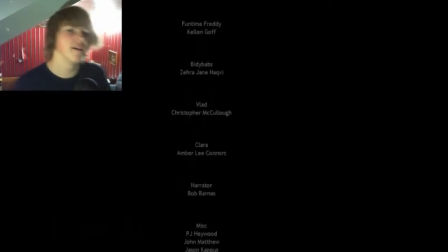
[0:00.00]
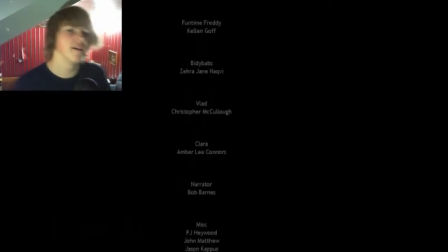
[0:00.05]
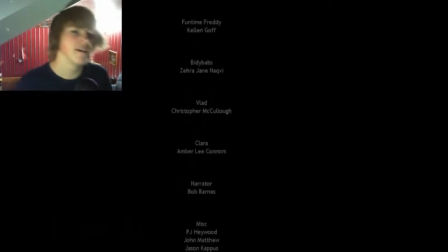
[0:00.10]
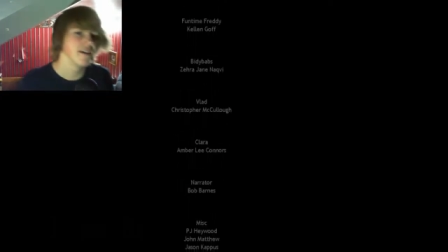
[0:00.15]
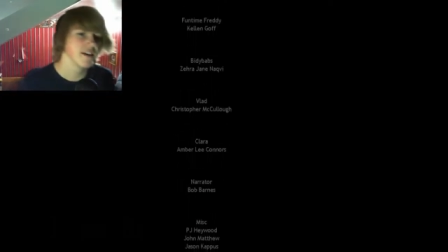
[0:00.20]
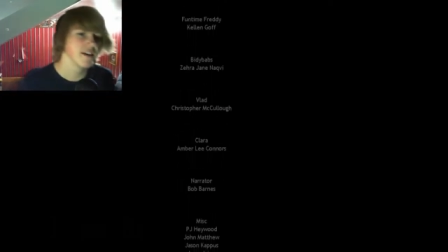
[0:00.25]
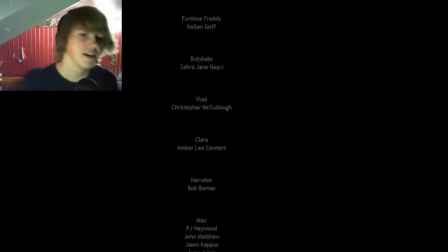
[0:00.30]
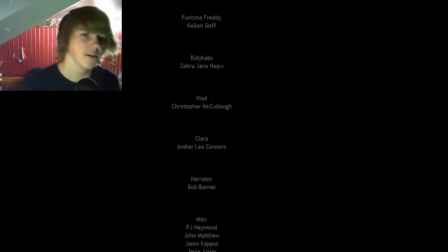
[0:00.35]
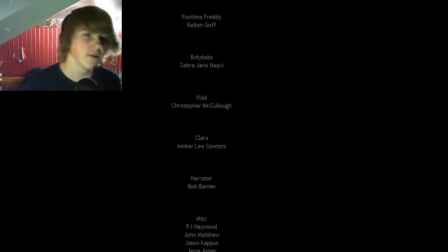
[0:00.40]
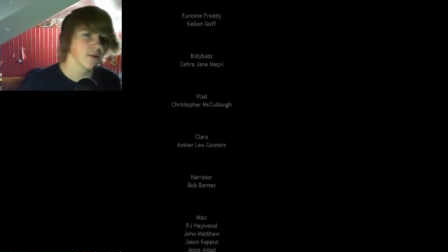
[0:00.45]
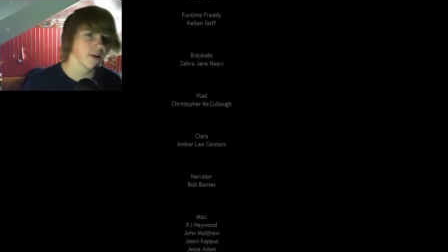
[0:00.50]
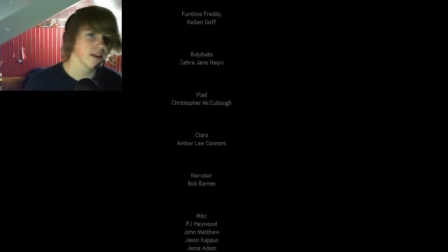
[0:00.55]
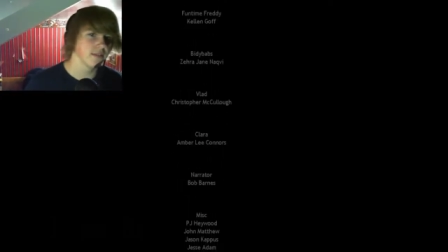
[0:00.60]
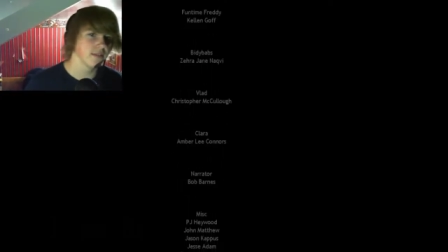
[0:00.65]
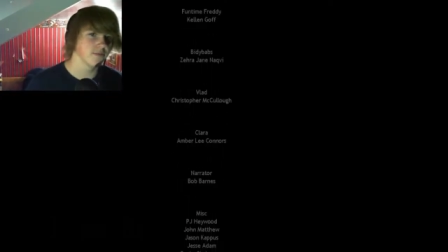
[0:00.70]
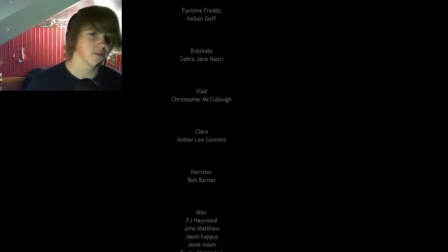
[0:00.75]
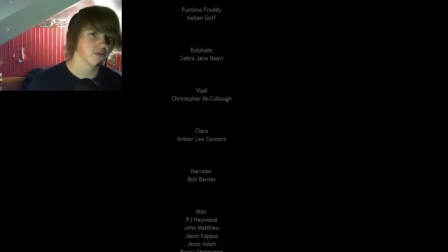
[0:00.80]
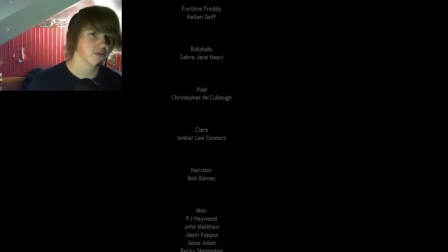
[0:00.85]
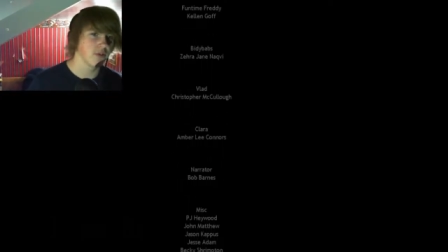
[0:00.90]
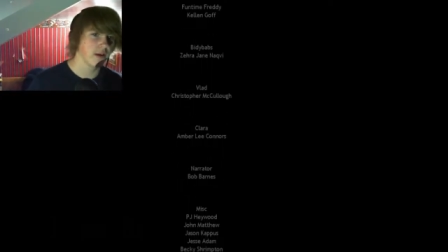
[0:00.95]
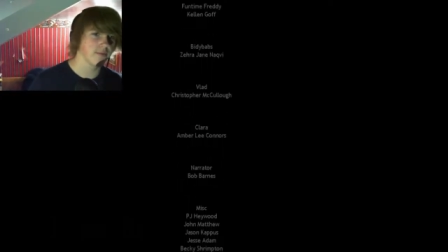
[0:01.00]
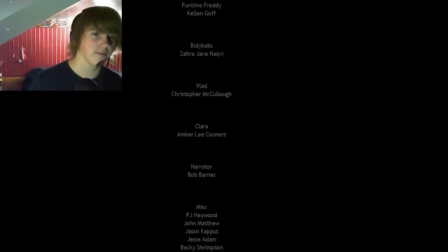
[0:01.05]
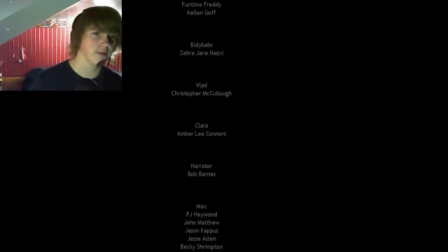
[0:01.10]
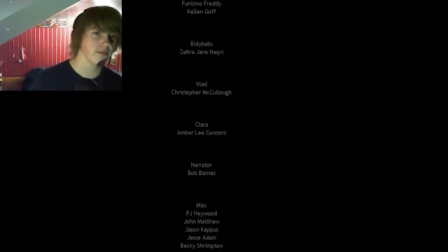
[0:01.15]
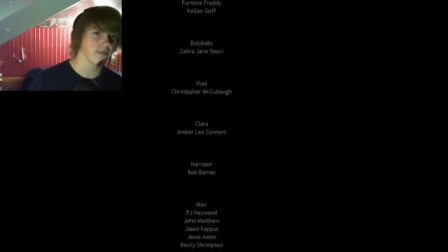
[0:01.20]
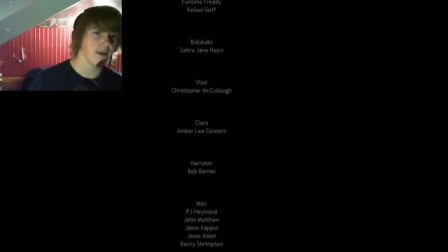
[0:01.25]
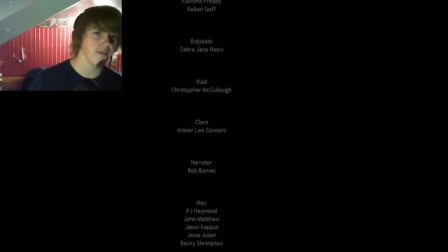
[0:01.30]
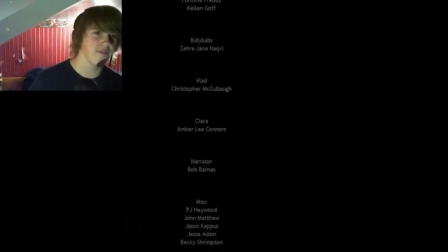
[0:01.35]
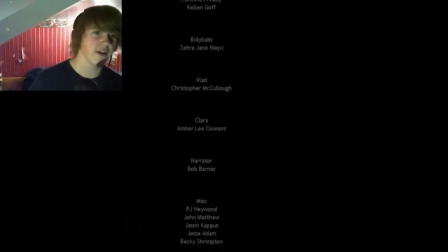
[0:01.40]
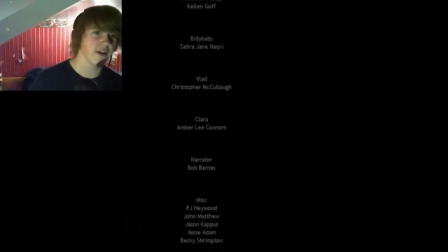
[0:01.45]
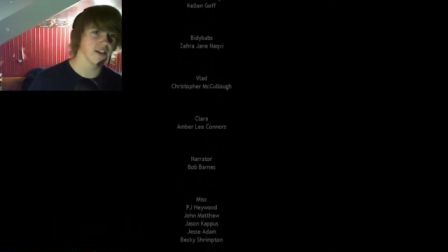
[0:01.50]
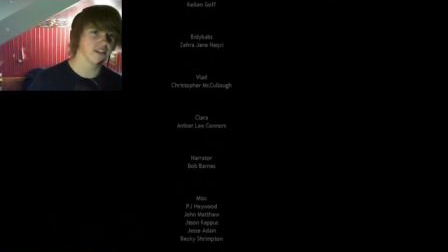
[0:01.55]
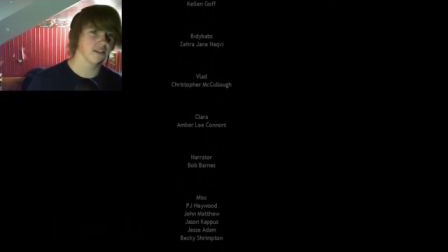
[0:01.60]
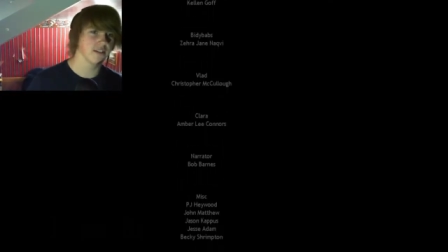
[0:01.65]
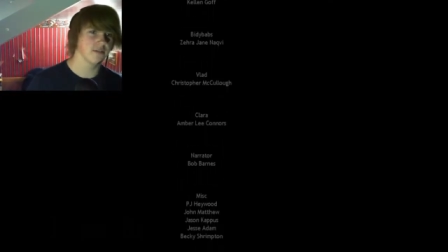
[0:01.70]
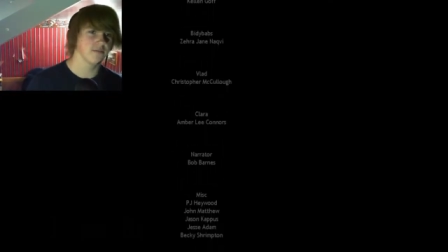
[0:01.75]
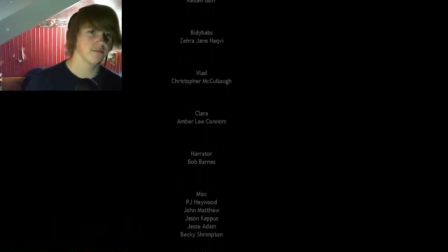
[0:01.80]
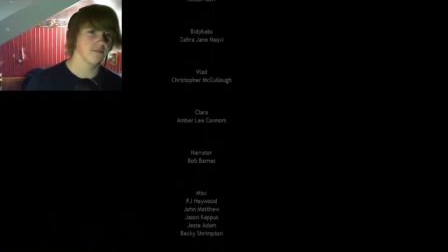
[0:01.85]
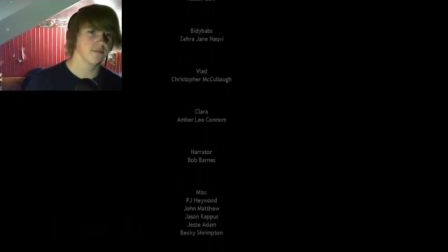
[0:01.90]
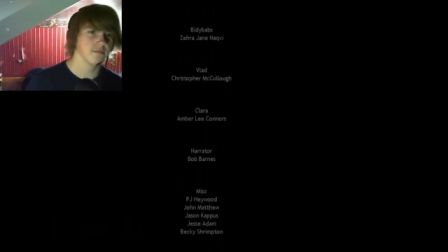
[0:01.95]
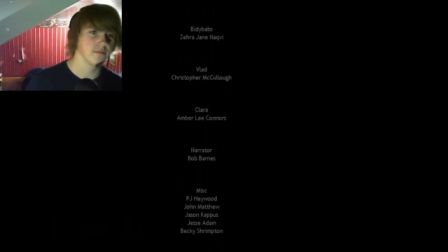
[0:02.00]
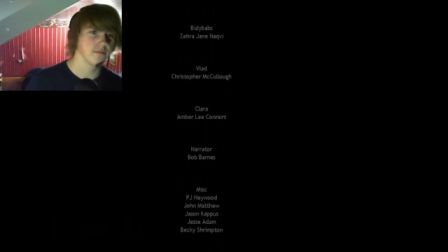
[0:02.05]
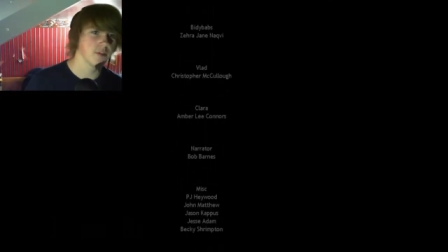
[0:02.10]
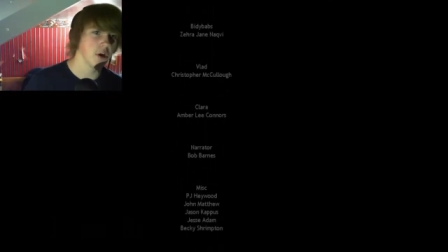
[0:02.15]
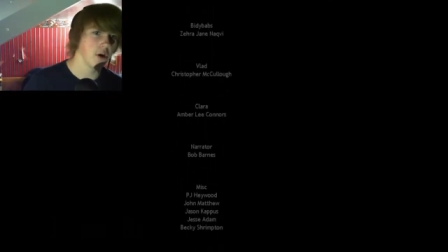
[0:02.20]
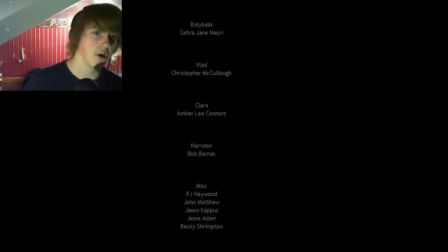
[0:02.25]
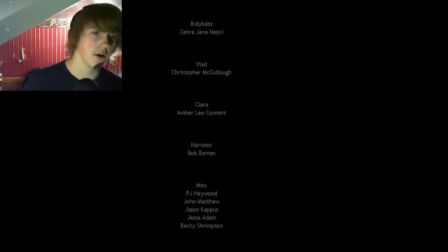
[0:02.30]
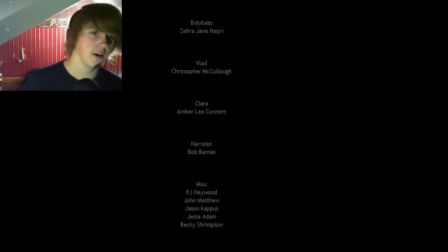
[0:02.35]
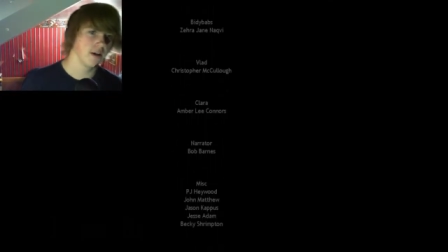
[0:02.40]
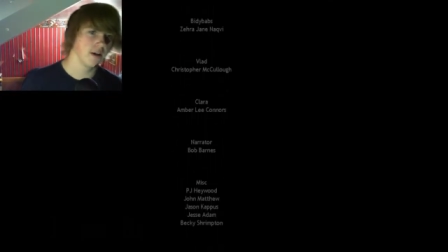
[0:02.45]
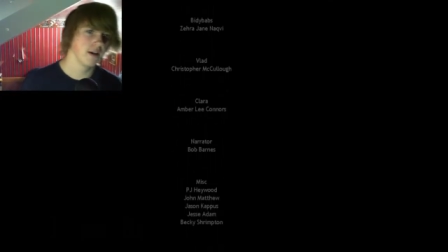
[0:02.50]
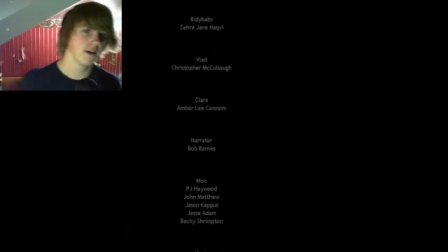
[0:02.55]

You really screamed in my face. Good,